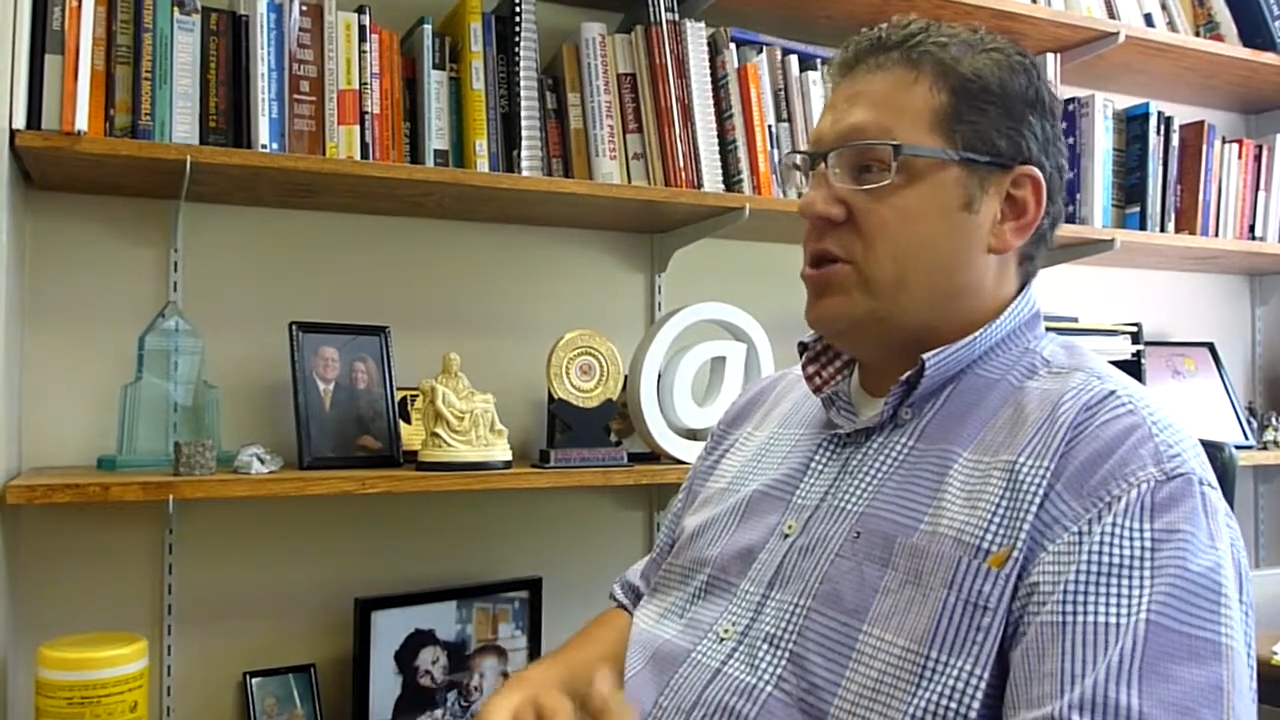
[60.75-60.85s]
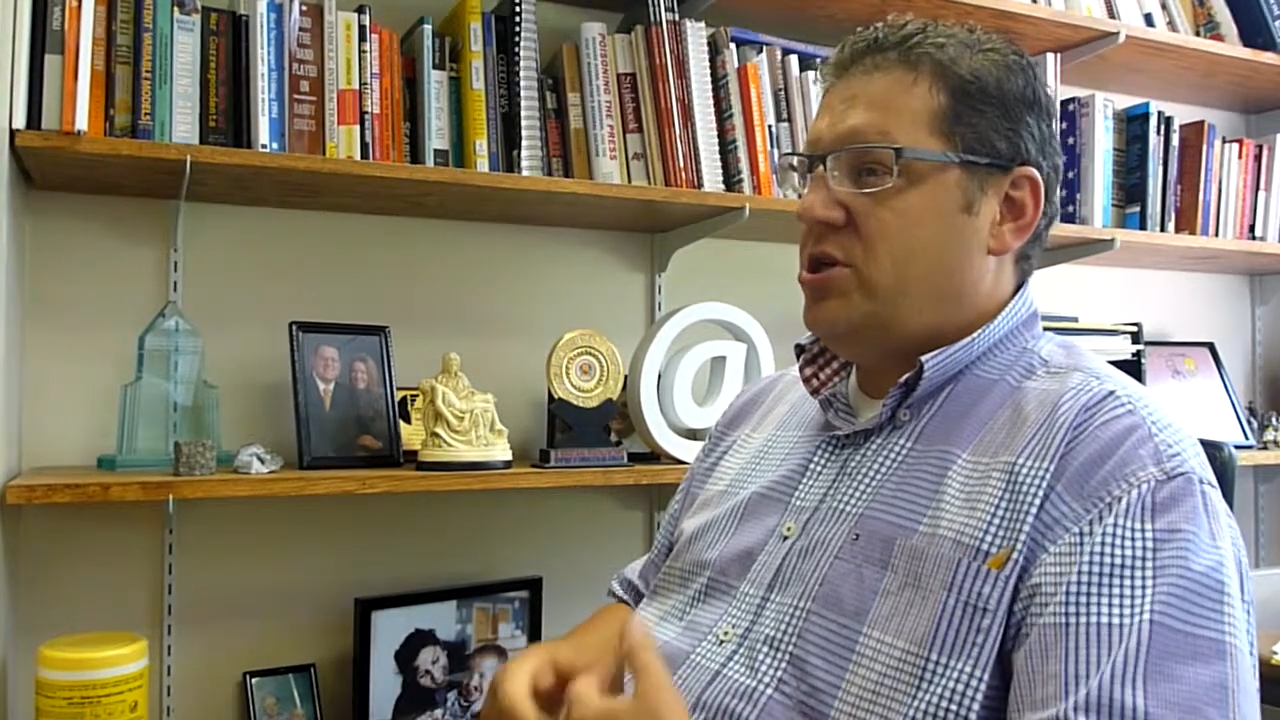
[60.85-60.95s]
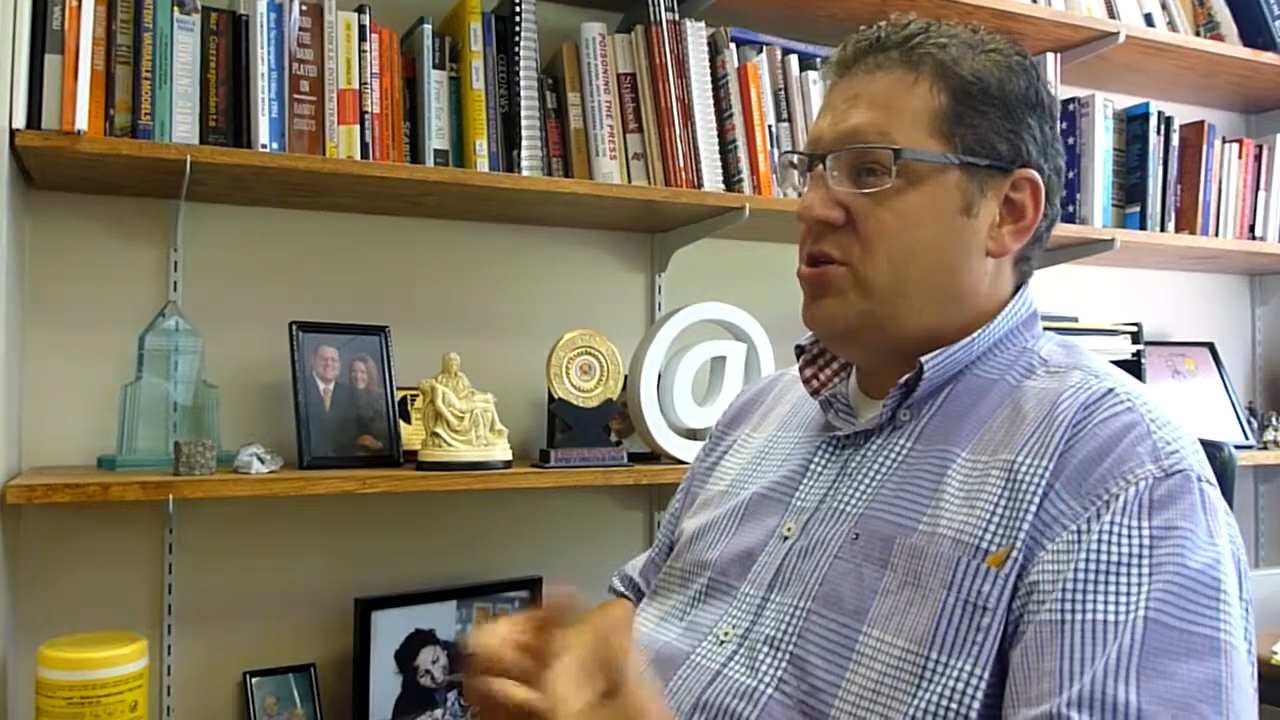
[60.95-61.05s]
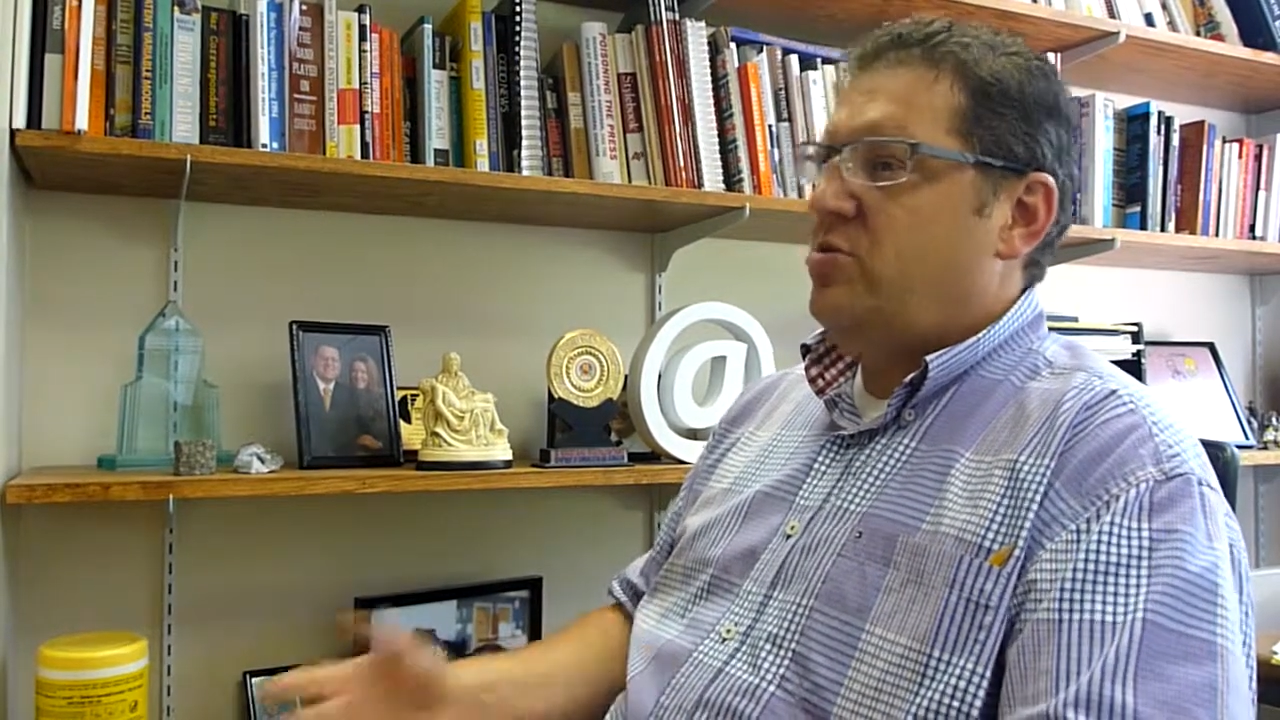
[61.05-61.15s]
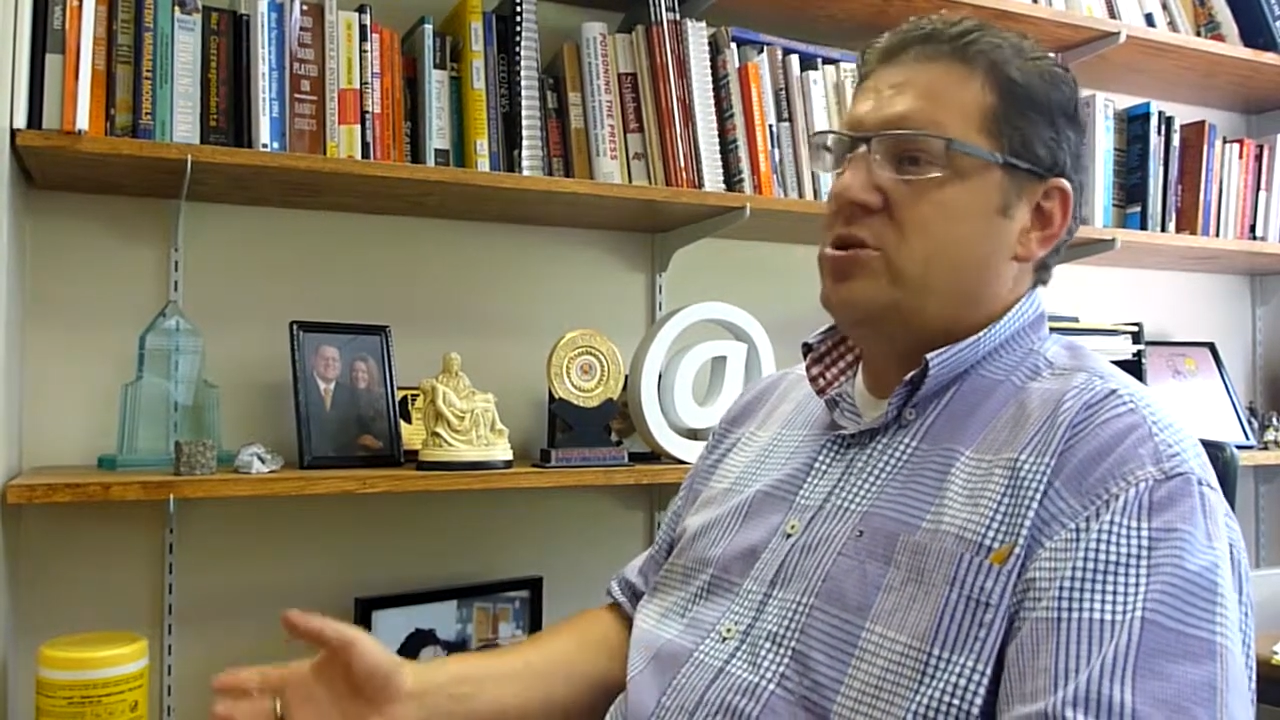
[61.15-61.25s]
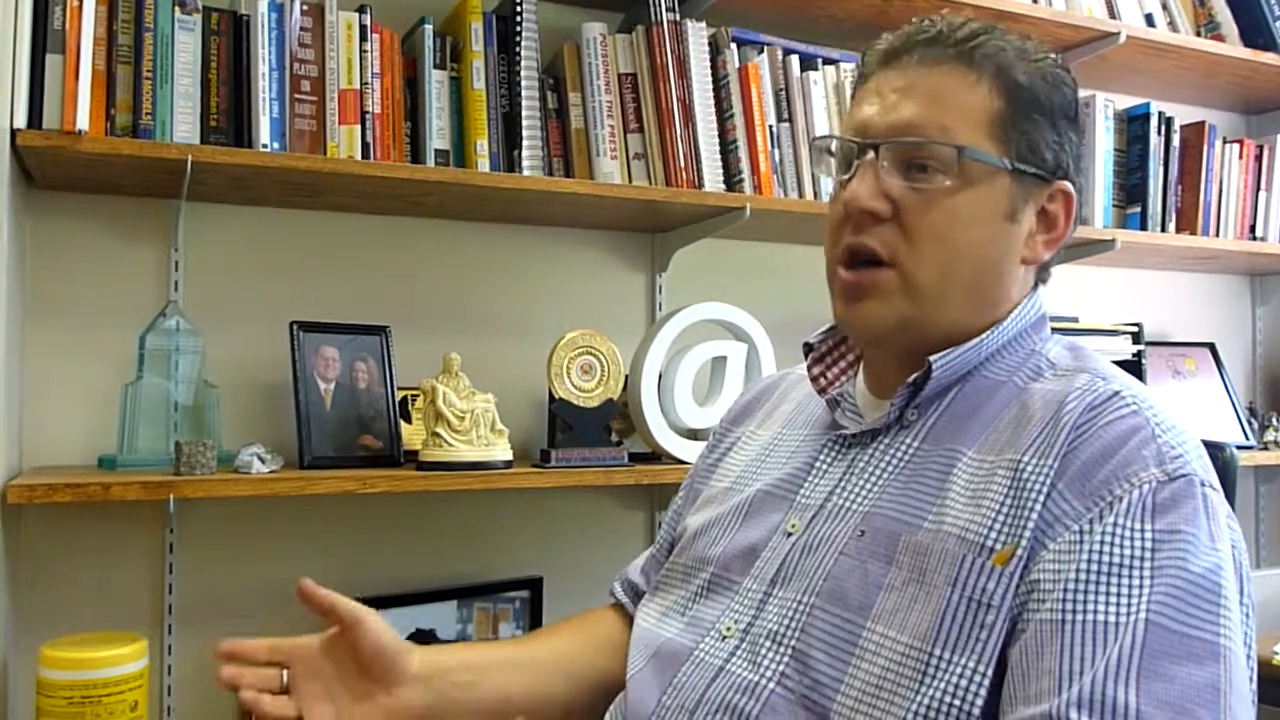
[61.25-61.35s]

huge